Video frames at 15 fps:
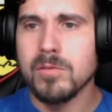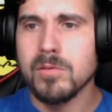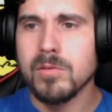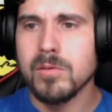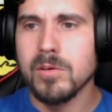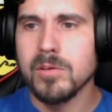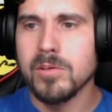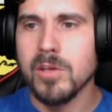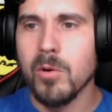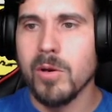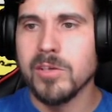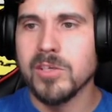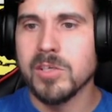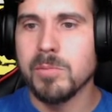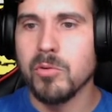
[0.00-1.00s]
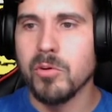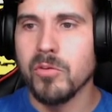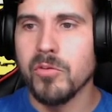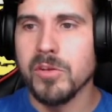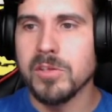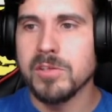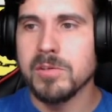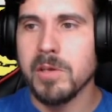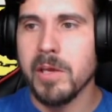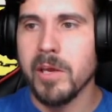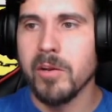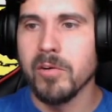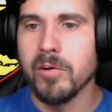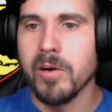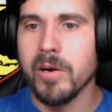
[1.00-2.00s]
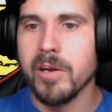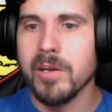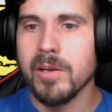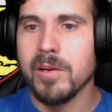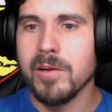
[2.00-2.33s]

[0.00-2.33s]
There's no way just pulling this handle, right?